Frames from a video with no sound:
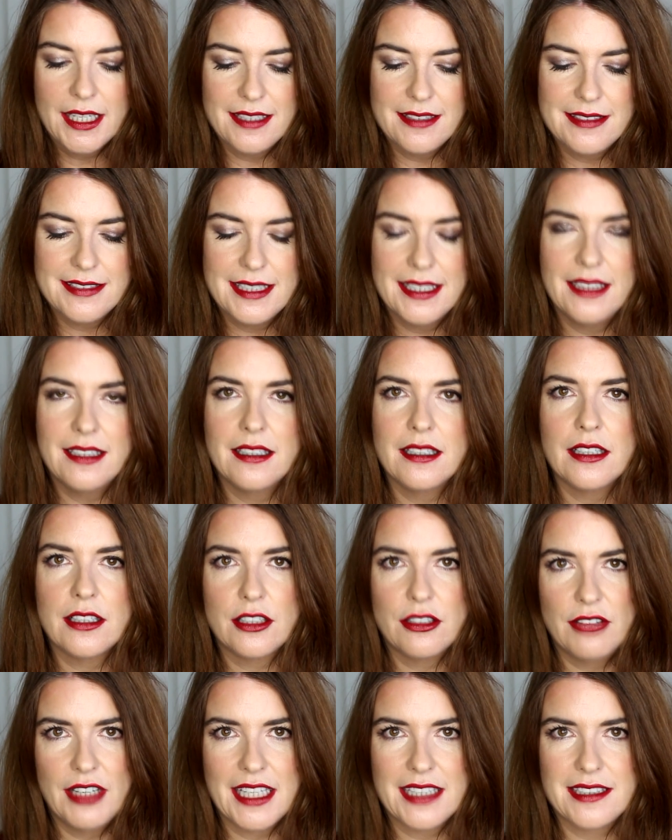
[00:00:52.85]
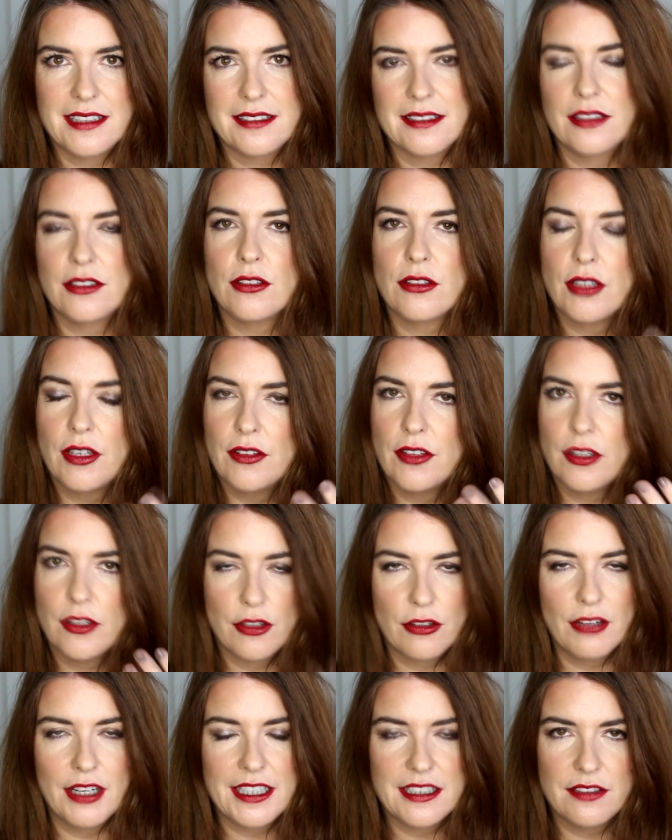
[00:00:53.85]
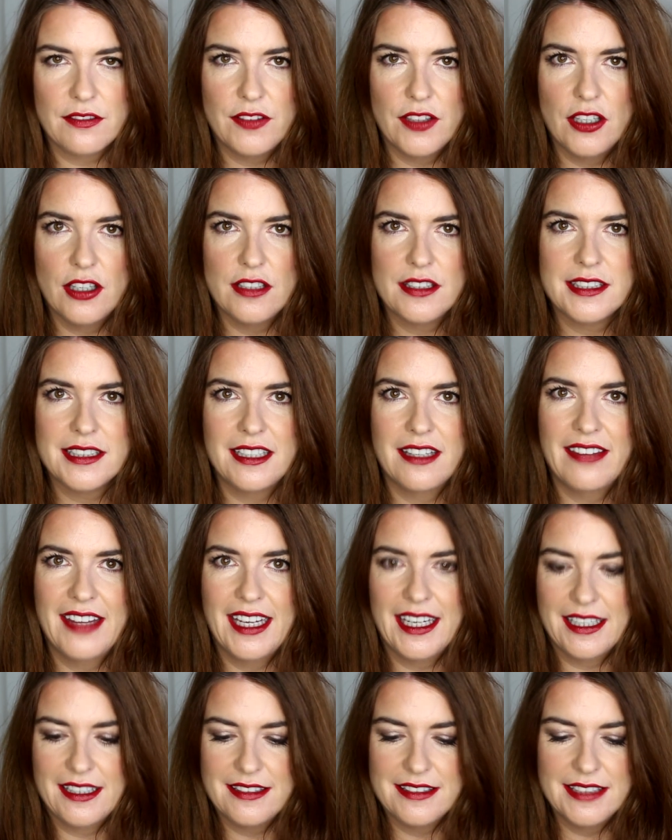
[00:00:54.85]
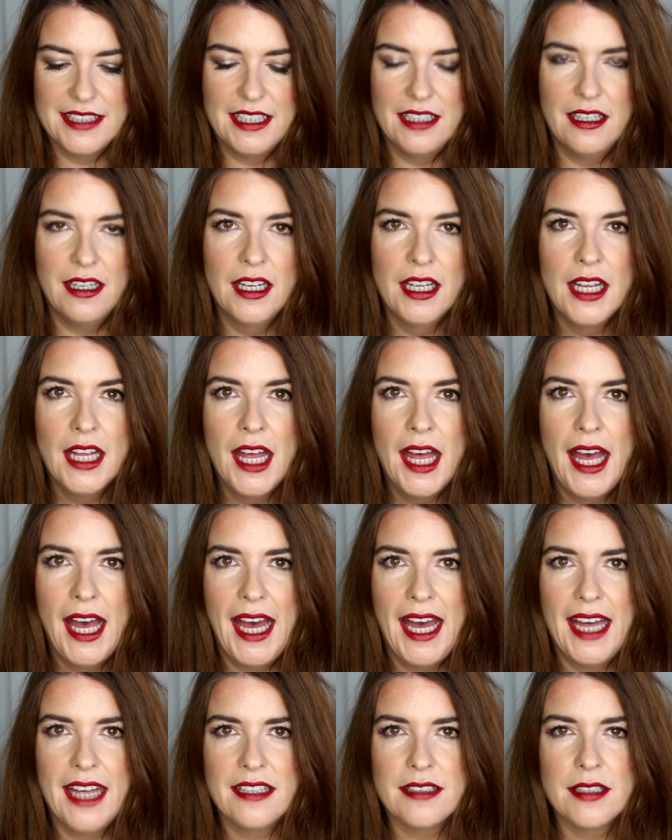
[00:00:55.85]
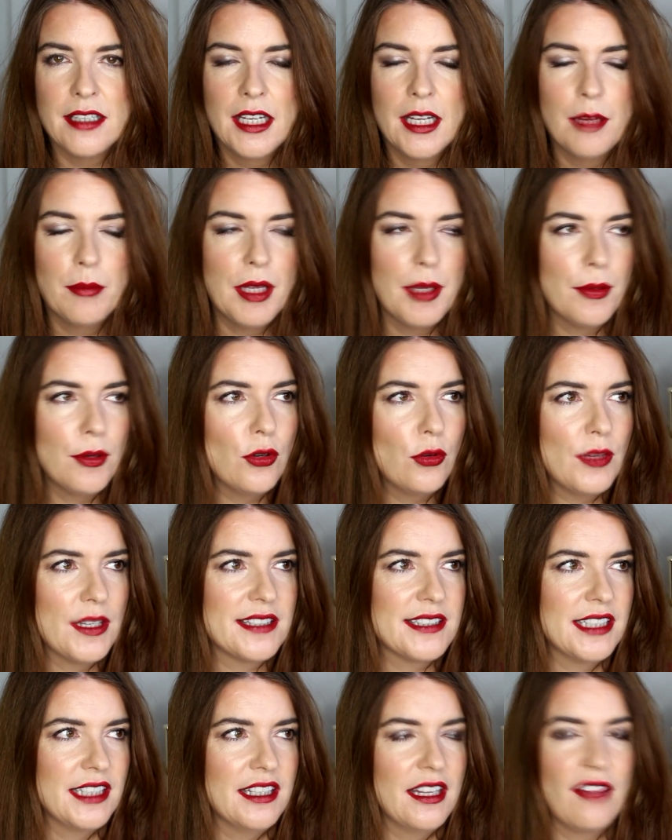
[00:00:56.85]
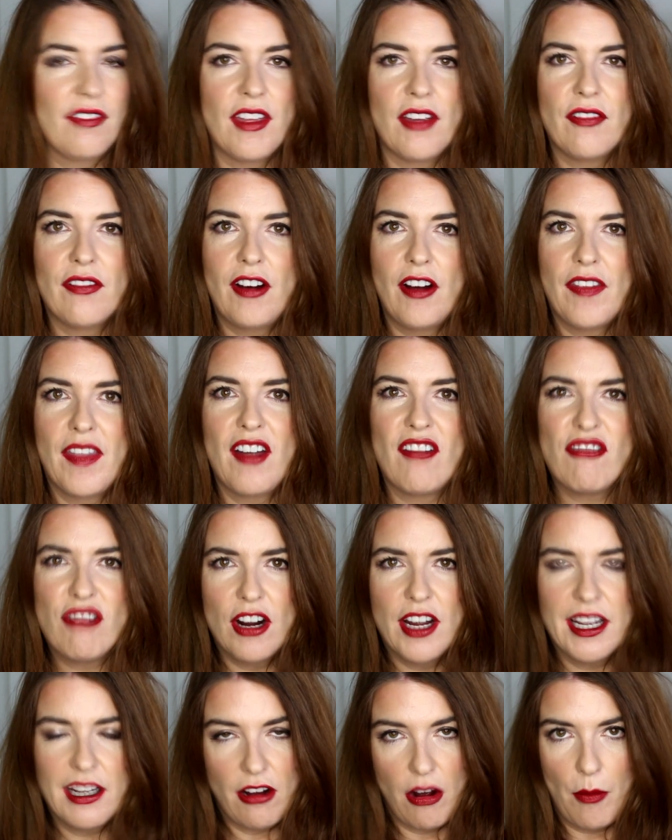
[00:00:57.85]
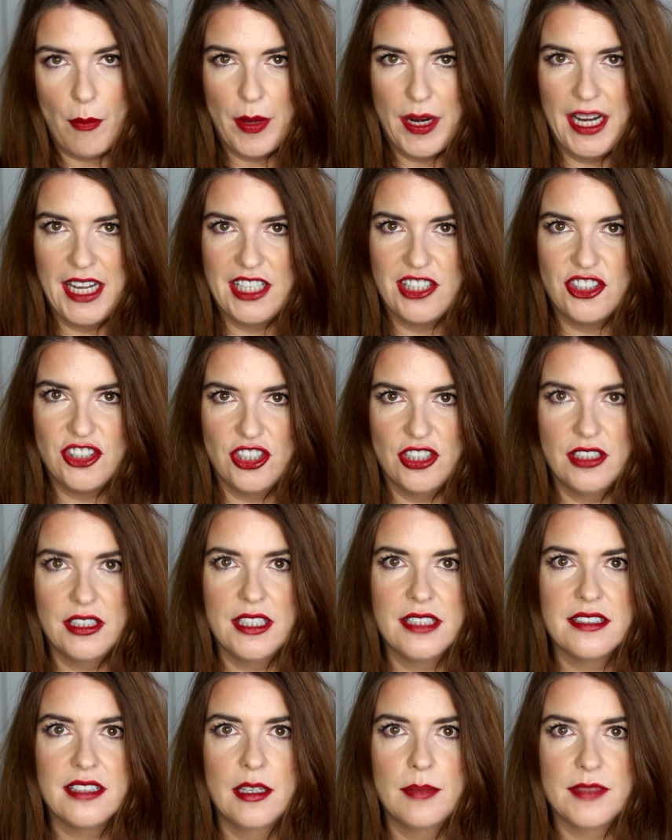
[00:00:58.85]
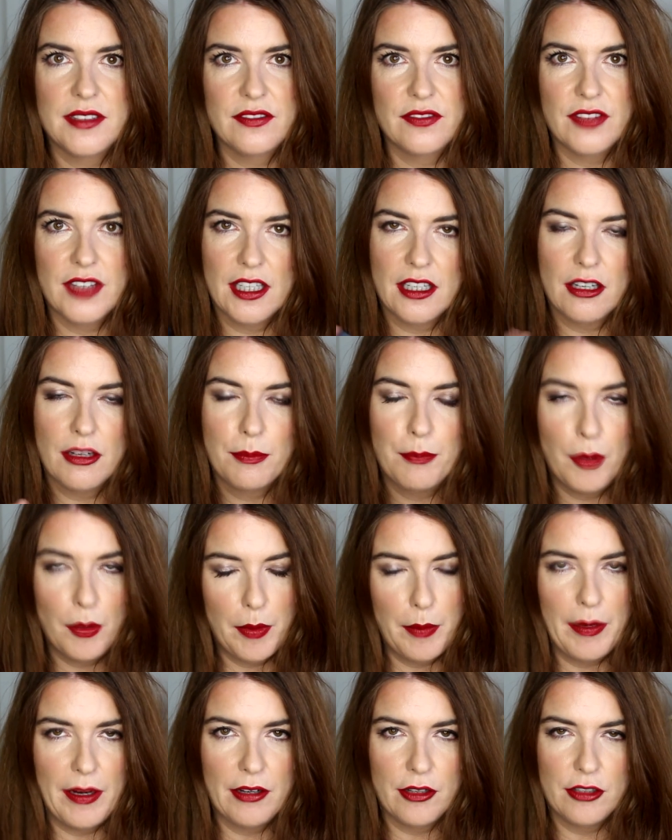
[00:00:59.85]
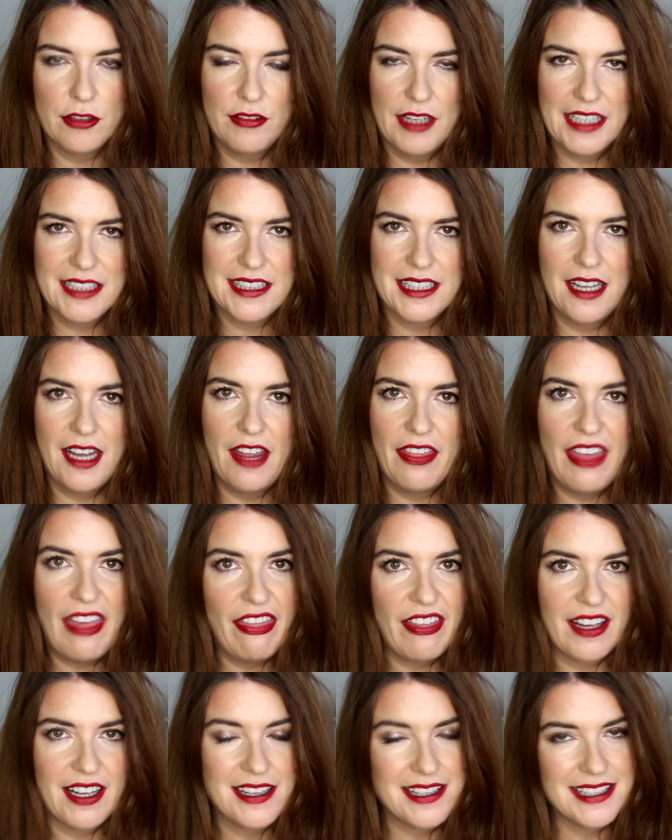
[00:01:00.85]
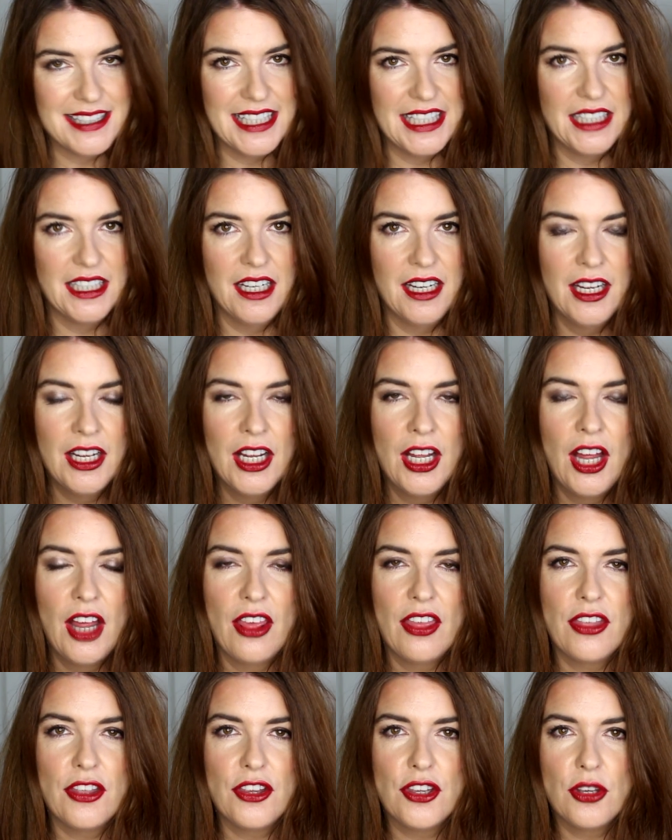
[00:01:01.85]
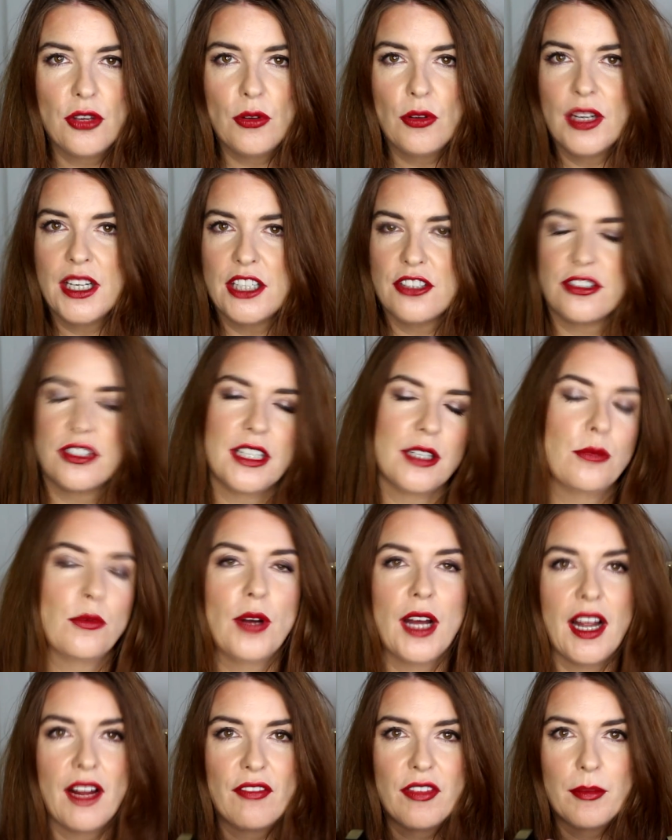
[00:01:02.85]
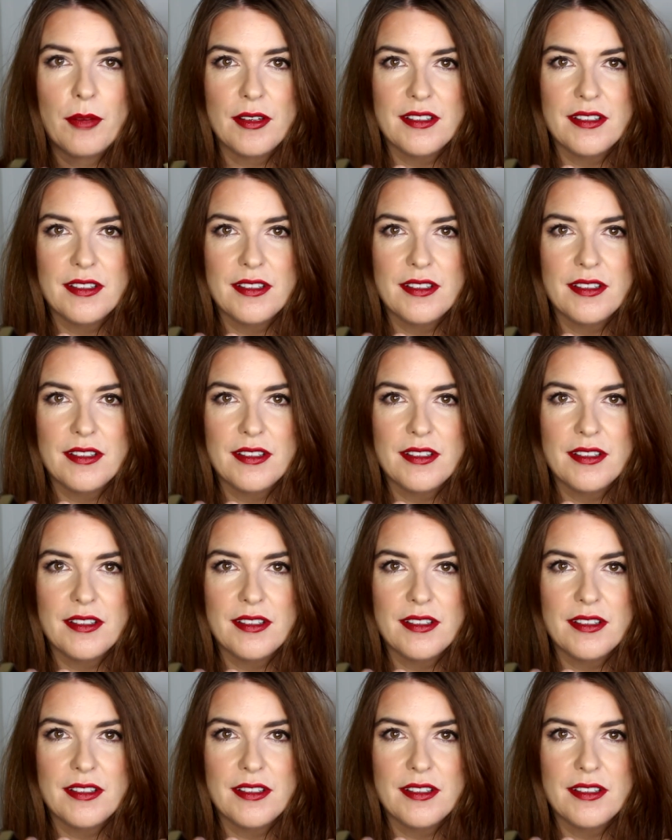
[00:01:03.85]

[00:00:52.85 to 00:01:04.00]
concealer corrector. So you get your corrector first and then a concealer. And people always say that if they find their right combination in terms of the Bobbi Brown corrector and then the concealer, you literally will have the